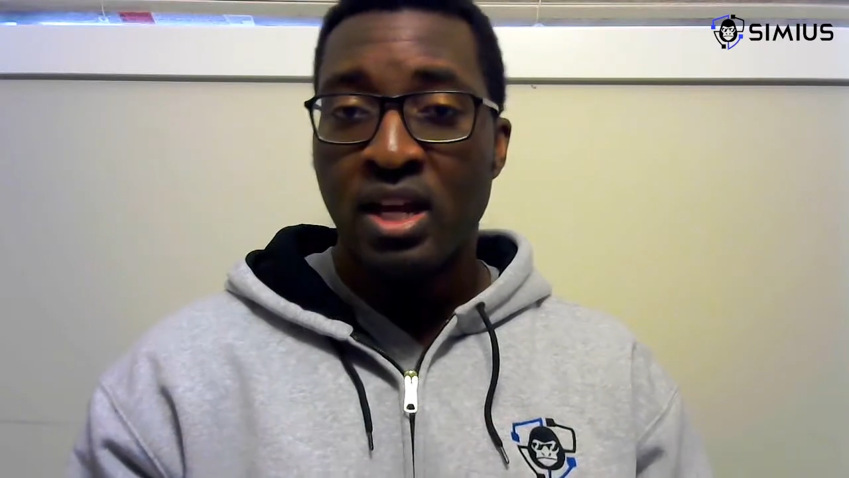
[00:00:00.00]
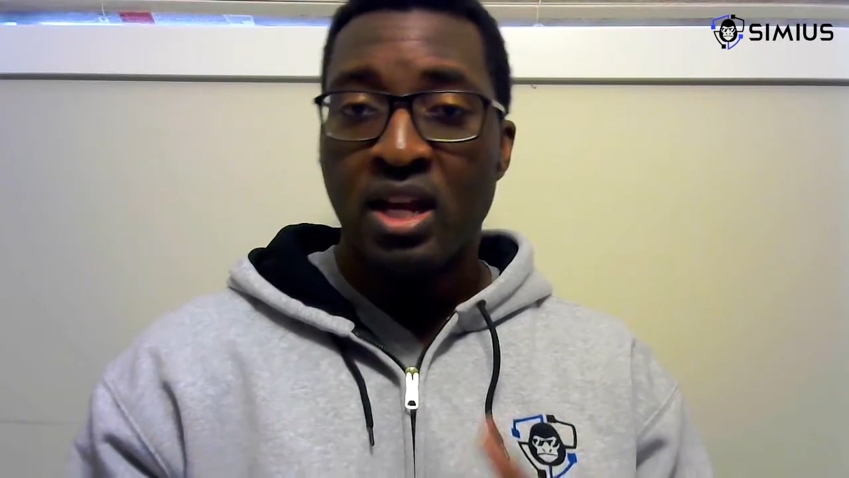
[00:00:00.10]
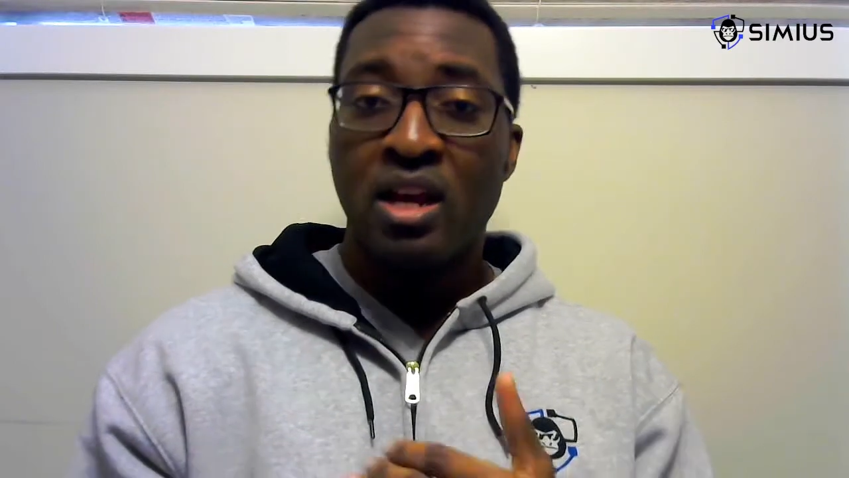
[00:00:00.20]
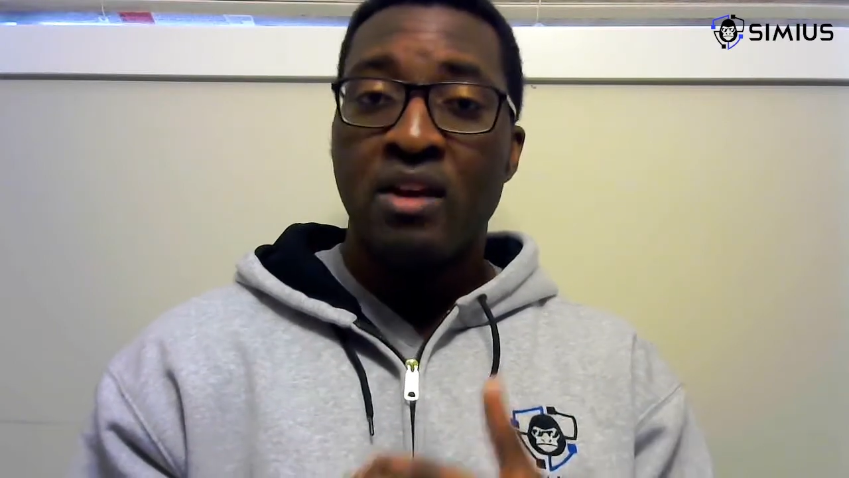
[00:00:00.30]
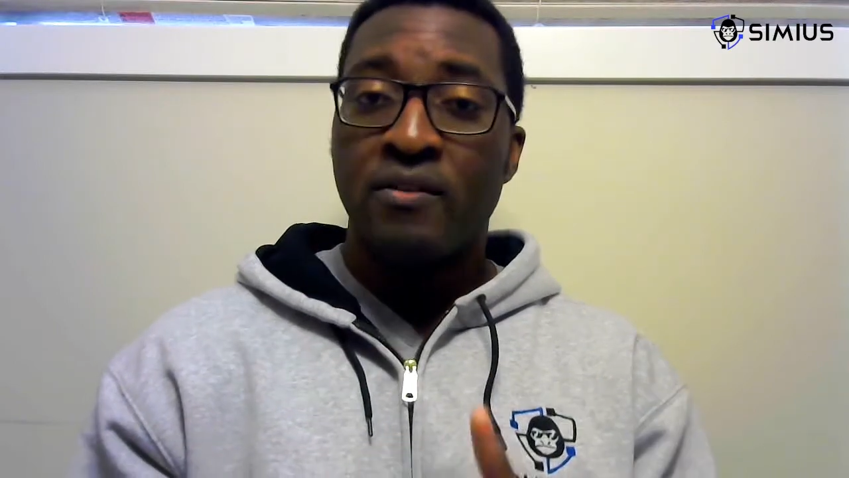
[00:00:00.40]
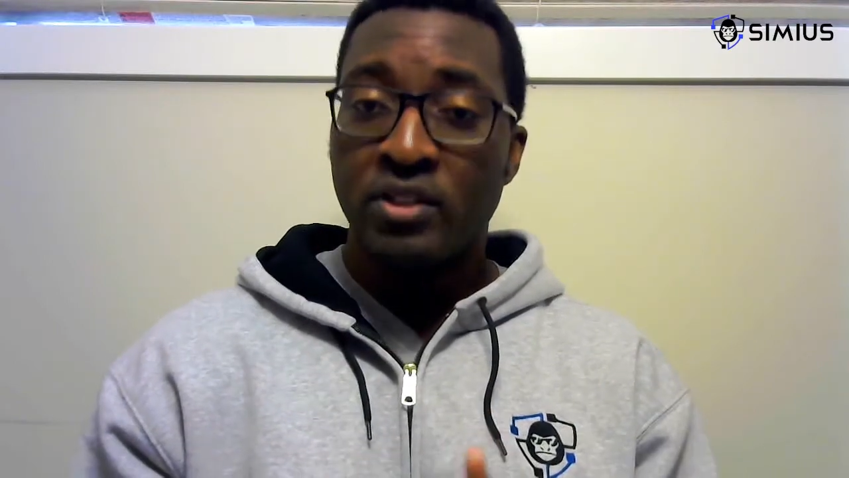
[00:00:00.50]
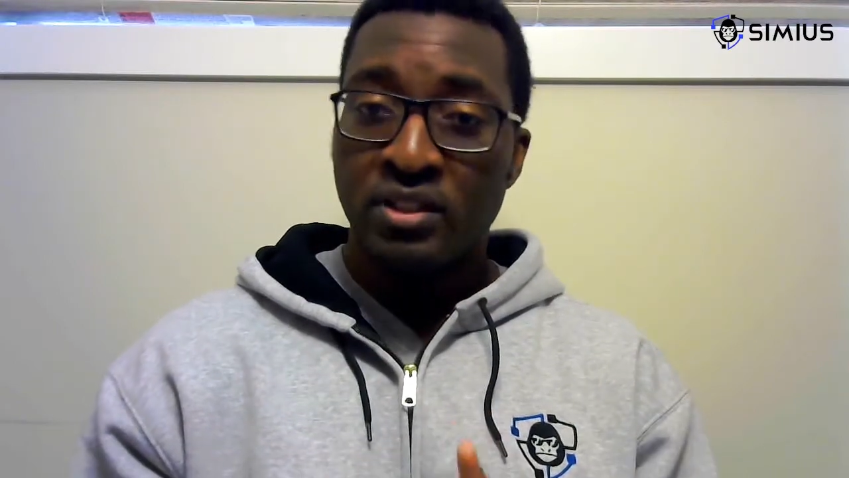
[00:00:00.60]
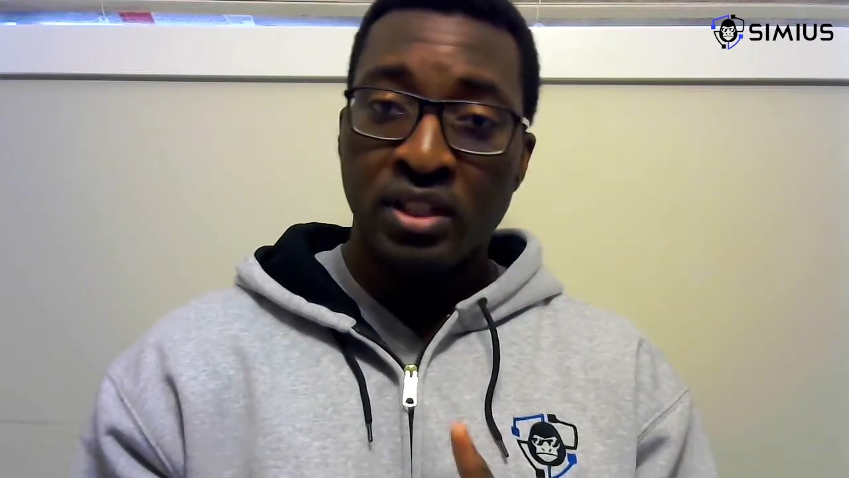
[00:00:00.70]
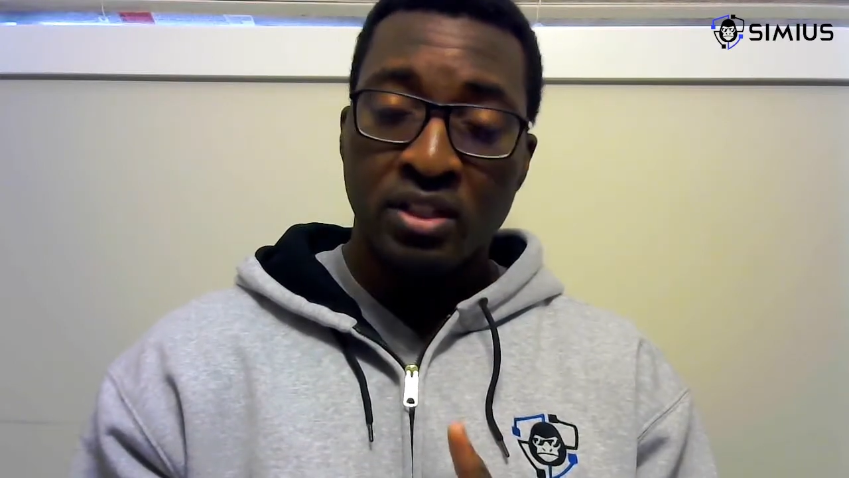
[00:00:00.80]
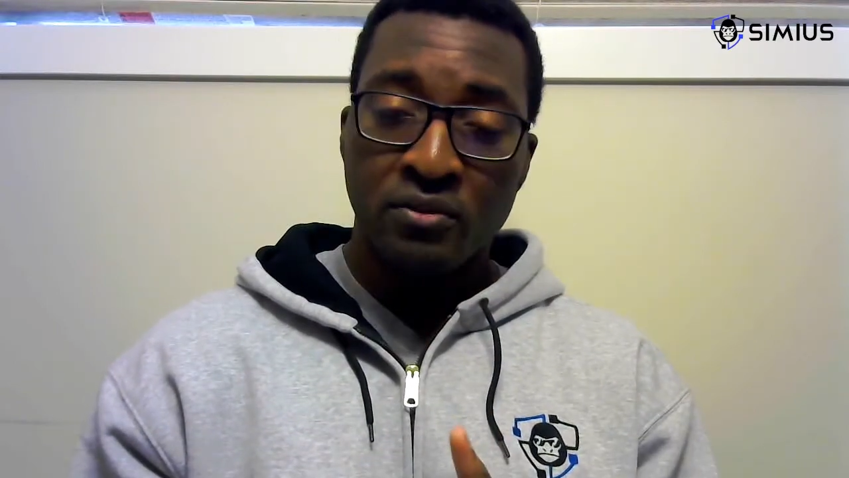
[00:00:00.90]
first thing
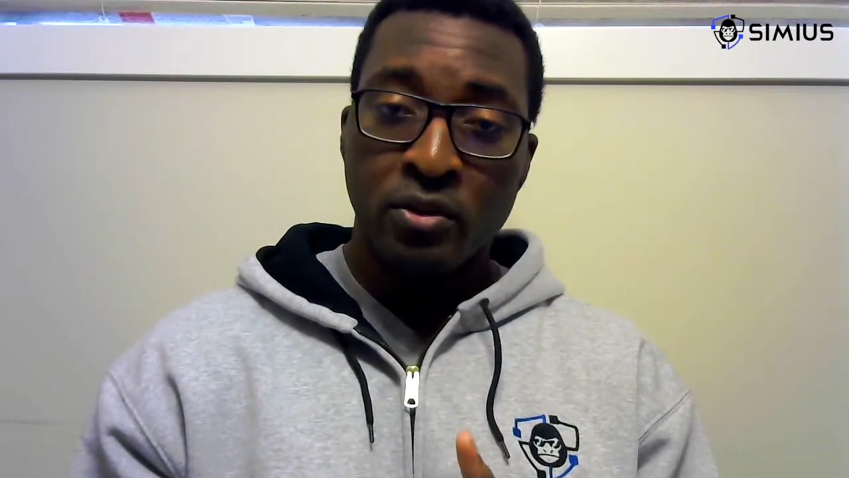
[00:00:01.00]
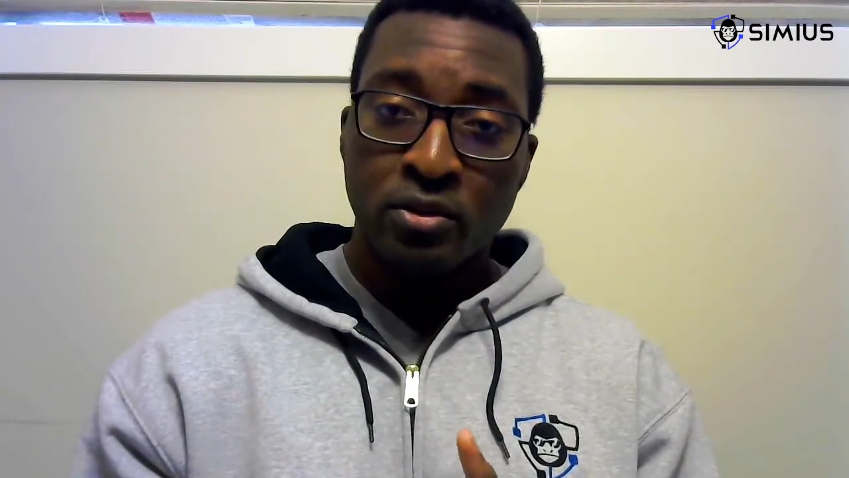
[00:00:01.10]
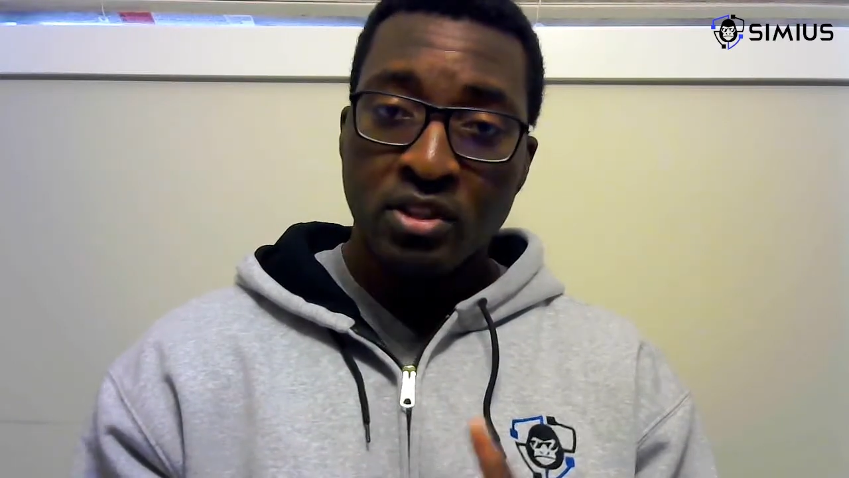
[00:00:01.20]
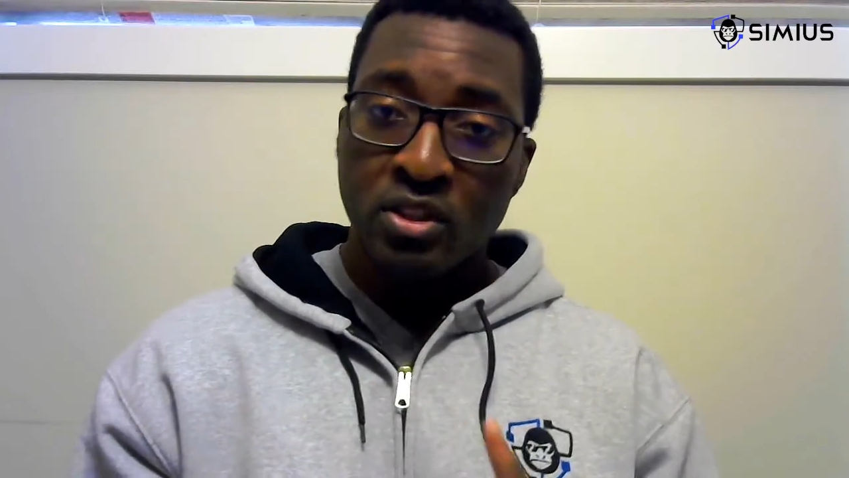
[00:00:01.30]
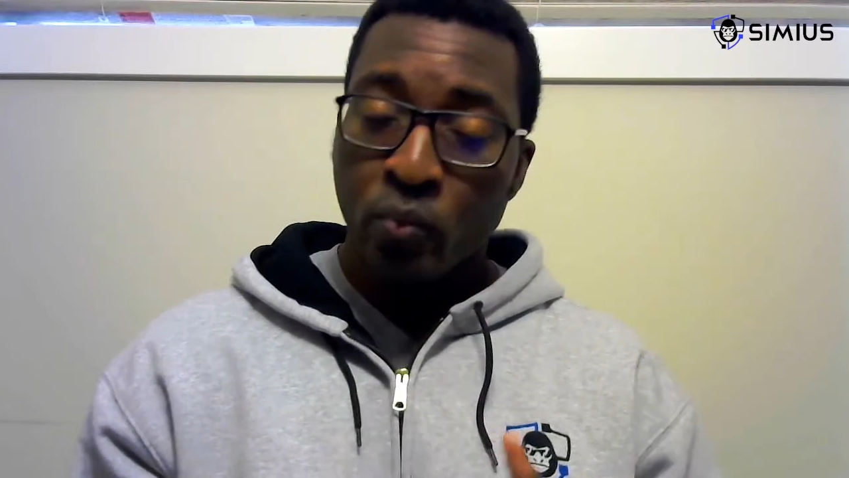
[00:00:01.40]
is first, we